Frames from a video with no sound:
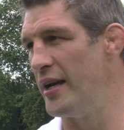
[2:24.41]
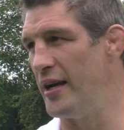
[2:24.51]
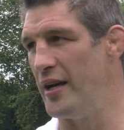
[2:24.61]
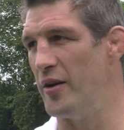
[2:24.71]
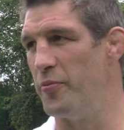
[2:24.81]

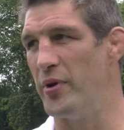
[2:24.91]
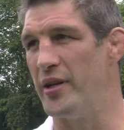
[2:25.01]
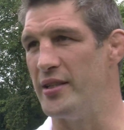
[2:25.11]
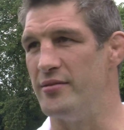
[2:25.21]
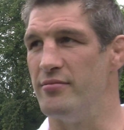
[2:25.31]
Um,
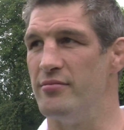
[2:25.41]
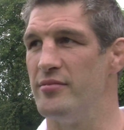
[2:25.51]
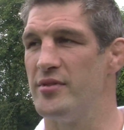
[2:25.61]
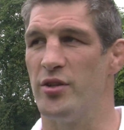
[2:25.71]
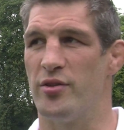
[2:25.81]
and in
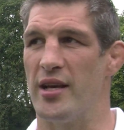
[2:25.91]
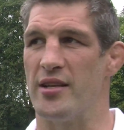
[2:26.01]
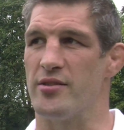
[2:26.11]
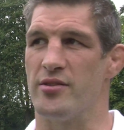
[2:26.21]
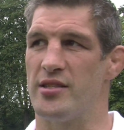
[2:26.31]

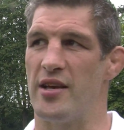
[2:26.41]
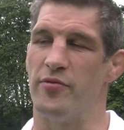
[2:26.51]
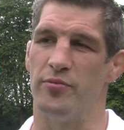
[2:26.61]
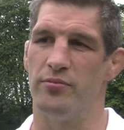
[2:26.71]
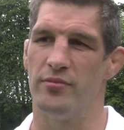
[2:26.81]

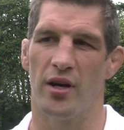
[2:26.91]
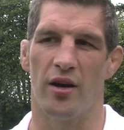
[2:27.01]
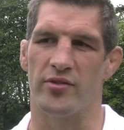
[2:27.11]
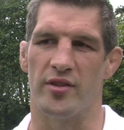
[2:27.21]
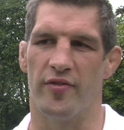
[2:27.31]
2007,
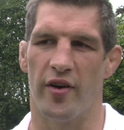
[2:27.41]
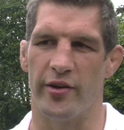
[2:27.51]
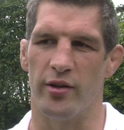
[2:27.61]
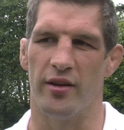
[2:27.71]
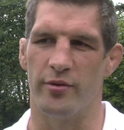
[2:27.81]
after the
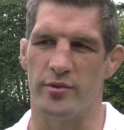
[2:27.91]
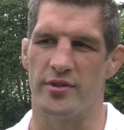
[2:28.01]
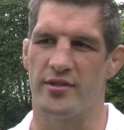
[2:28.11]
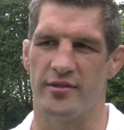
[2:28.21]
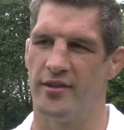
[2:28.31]
final, I
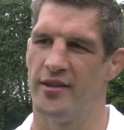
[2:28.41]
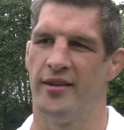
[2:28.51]
was